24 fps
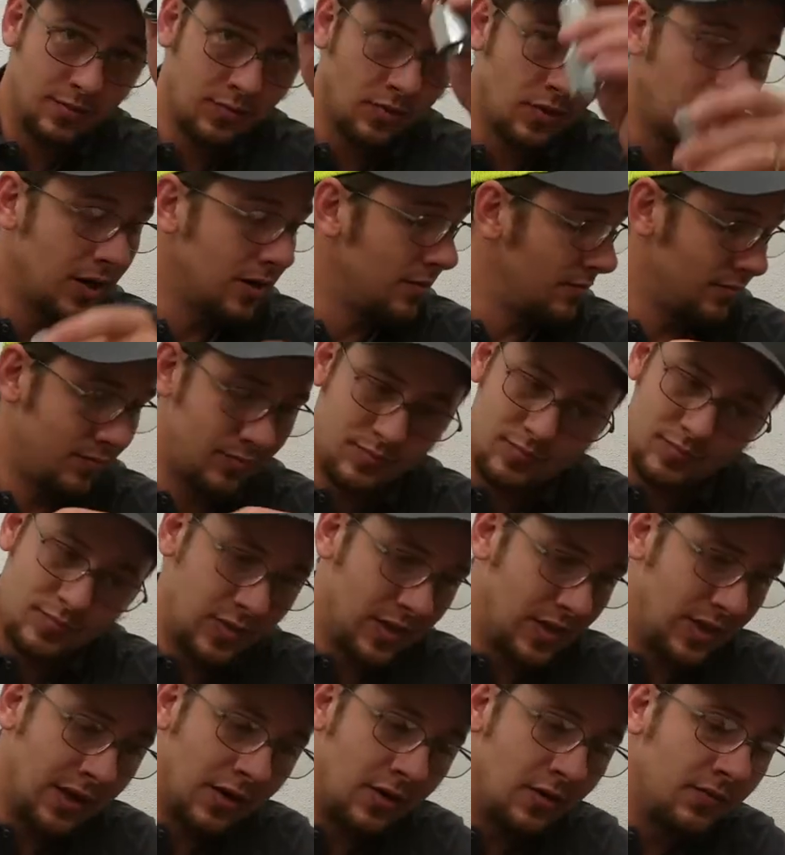8, but
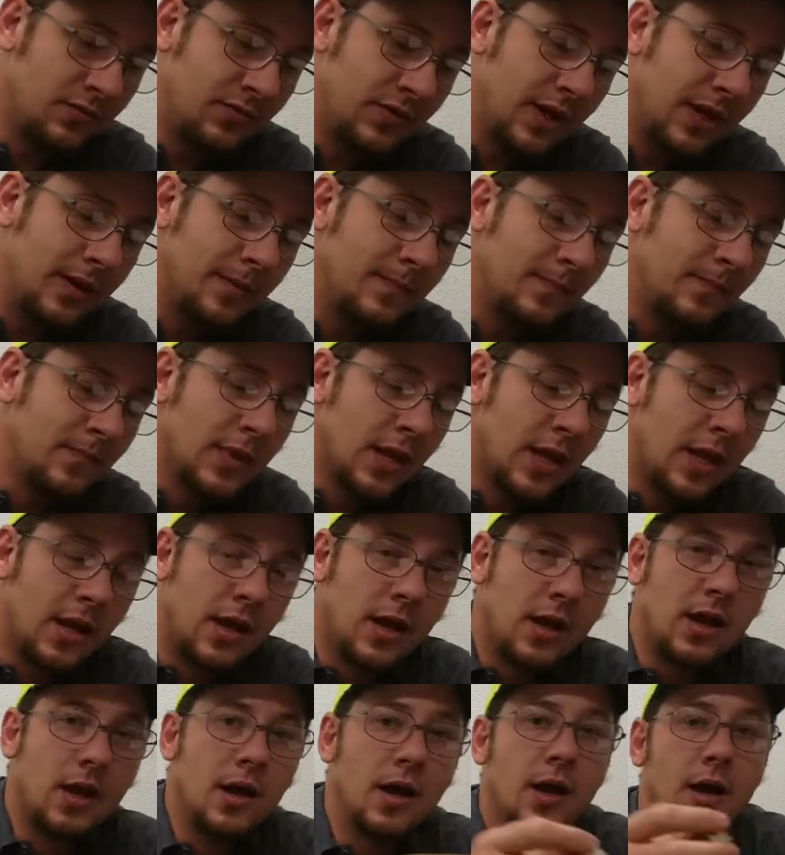they don't fit.
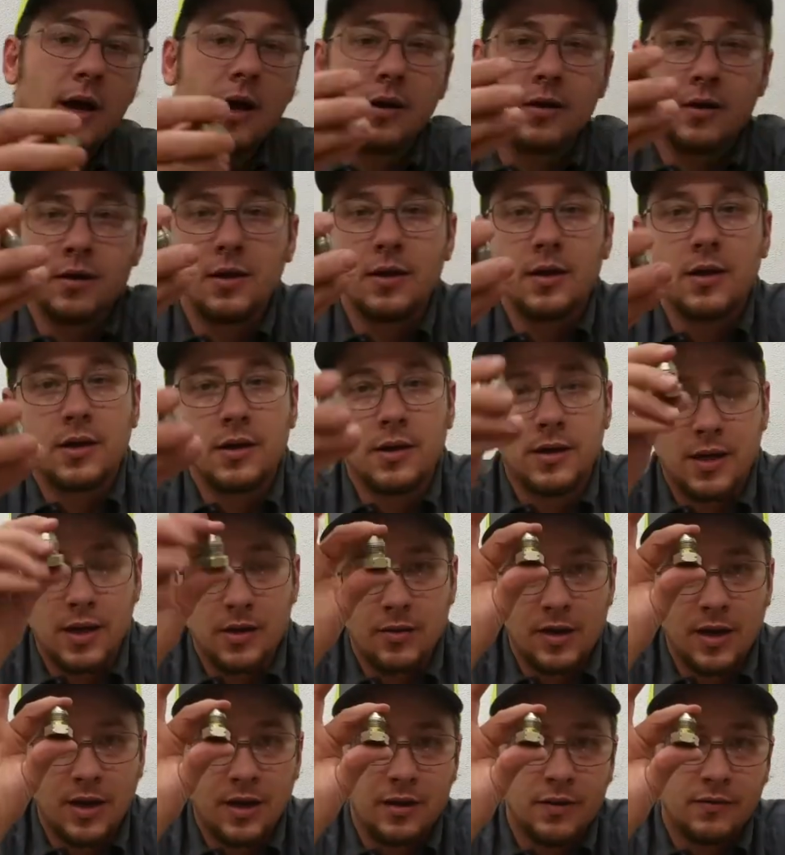Now
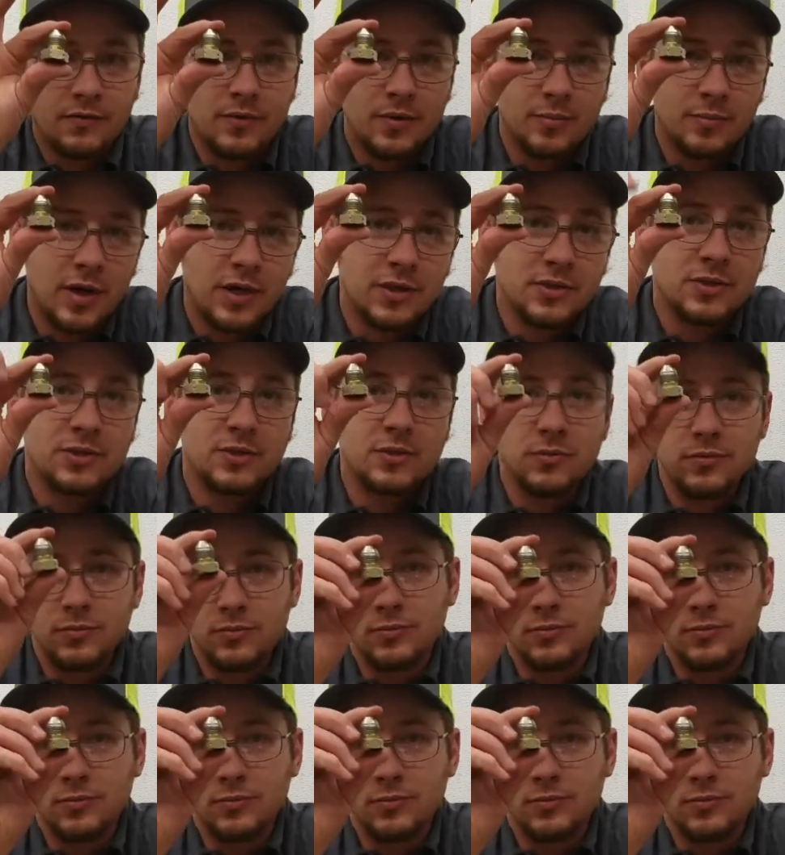we have Komatsu